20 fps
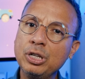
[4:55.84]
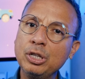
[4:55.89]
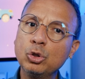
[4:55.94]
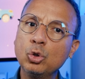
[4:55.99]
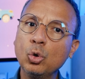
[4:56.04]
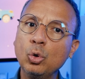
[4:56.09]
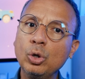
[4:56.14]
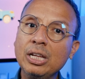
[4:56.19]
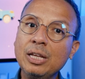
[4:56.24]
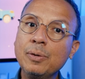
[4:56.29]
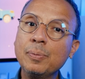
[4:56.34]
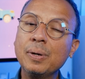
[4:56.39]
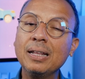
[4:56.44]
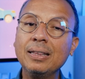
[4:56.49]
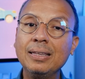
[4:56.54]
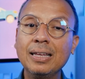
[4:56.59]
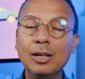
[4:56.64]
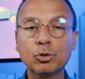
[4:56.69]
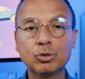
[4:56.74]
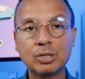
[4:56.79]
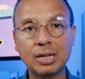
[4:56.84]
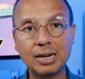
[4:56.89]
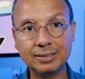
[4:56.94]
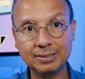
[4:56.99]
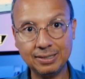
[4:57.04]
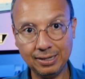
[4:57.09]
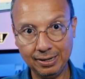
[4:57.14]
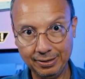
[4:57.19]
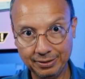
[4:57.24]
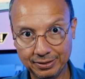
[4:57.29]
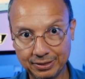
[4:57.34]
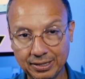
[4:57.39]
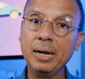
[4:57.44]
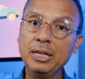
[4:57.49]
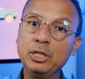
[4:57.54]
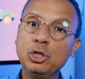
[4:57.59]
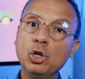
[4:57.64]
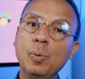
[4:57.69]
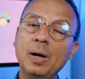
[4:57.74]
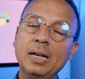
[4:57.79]
free from tariffs.
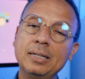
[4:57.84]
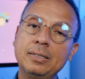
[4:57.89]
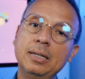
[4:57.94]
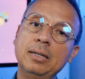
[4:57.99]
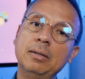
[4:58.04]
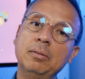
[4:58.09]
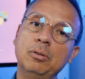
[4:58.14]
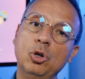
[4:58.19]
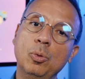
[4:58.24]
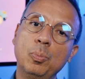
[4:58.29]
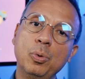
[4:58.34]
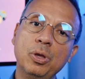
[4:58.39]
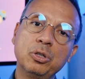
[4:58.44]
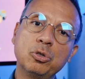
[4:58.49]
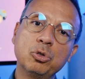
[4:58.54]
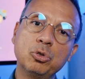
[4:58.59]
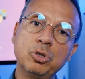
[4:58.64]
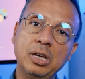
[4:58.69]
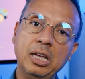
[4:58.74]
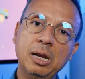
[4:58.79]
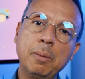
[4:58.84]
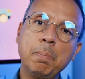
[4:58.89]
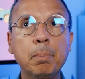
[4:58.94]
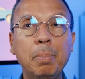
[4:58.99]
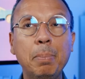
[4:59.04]
You can get the base price at